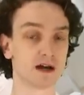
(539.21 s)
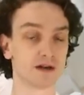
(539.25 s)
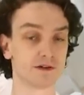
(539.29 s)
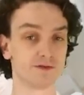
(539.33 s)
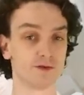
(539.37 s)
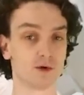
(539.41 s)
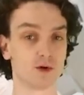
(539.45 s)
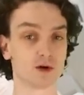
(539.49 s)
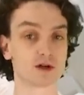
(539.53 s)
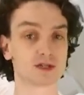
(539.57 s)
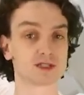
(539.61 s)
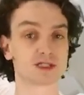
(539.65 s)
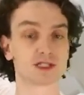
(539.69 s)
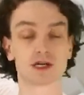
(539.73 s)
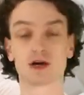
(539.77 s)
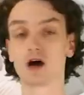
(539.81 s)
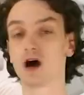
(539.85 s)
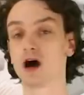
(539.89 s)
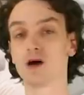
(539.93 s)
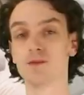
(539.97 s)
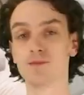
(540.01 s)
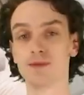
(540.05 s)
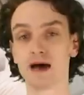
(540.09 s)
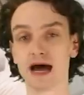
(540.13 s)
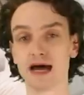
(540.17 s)
Air Force to
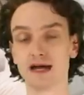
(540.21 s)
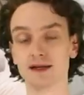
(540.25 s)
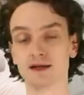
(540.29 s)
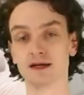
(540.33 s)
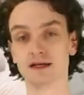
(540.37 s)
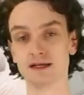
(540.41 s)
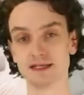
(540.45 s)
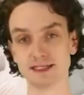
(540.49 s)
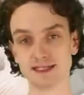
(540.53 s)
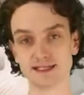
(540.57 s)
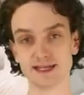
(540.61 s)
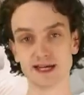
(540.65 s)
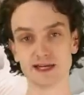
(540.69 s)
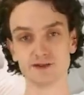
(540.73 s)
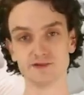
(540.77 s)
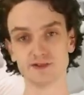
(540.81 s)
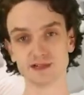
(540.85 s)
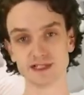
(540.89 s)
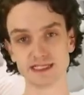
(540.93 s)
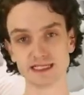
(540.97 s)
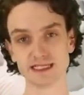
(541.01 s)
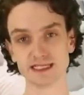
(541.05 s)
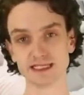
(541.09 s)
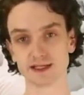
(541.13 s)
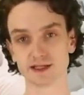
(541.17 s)
combat said
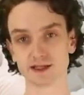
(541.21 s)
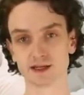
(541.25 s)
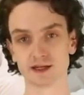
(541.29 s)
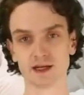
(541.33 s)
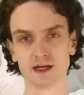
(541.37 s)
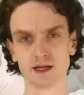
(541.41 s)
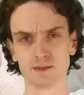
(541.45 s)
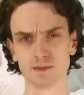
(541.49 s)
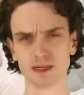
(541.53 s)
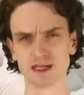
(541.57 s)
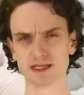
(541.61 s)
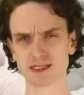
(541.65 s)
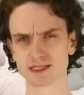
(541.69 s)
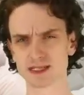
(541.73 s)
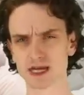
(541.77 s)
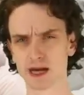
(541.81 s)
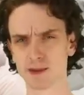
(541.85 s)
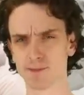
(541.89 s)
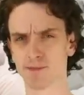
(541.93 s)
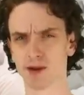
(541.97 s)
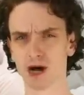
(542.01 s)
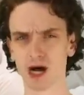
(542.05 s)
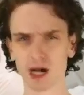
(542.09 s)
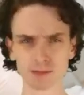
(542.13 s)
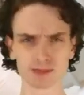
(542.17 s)
fatigue but it's
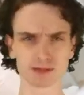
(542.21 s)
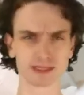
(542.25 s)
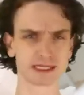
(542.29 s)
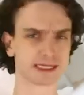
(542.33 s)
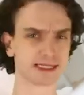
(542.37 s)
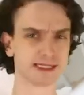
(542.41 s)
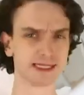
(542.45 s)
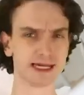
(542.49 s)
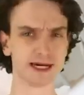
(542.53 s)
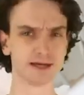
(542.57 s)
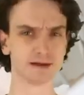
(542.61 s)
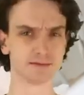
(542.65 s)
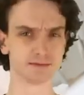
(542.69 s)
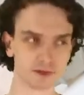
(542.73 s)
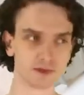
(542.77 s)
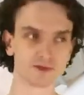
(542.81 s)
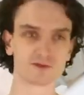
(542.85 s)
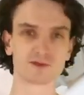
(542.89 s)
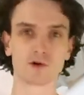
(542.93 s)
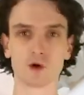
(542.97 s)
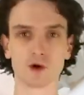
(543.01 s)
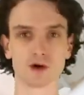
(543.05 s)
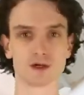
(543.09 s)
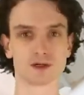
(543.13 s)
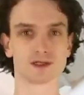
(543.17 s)
not public yet,
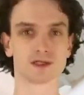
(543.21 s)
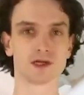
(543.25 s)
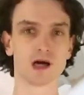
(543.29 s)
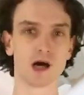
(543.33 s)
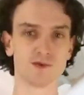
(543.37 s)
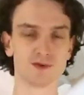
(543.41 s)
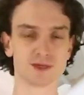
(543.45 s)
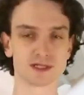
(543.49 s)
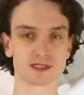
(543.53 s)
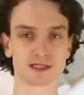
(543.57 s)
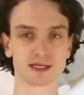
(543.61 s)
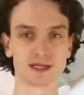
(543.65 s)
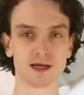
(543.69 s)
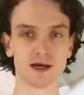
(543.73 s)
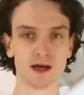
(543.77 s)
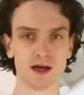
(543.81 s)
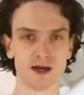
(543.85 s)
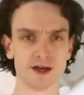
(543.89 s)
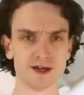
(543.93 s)
of course, obviously.